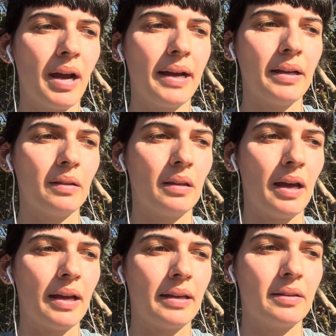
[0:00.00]
I
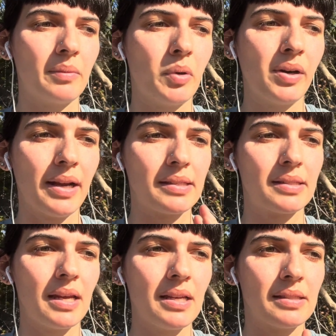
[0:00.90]
align, the more I
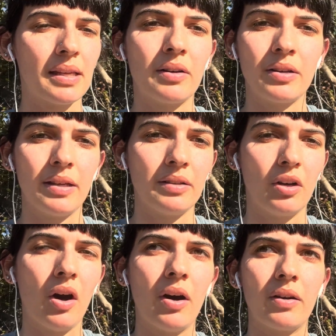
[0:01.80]
stay centered in
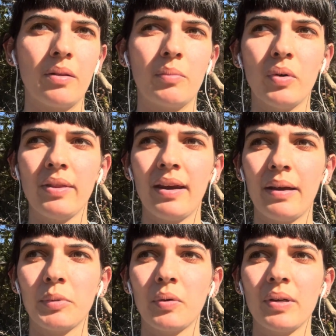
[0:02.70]
God, the more that
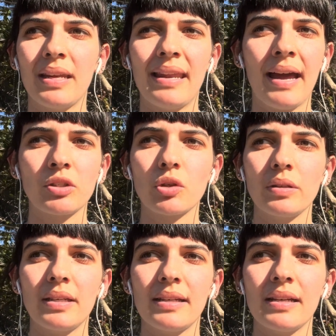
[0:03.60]
I'm going to
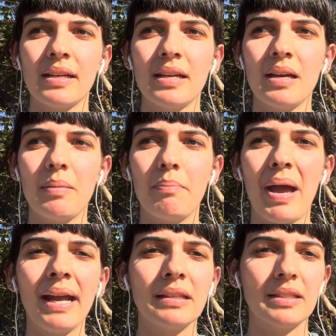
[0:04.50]
naturally
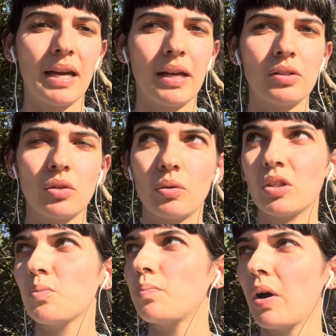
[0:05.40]
magnetize
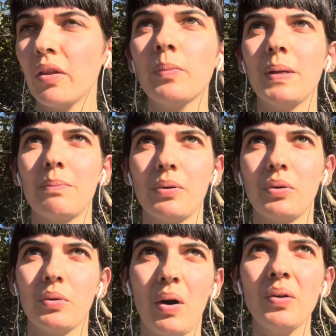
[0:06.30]
towards other people
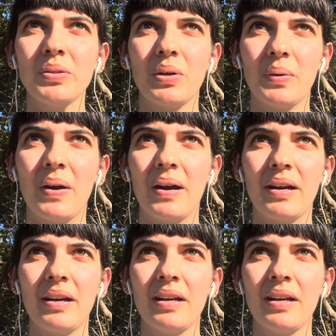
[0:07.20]
who also are.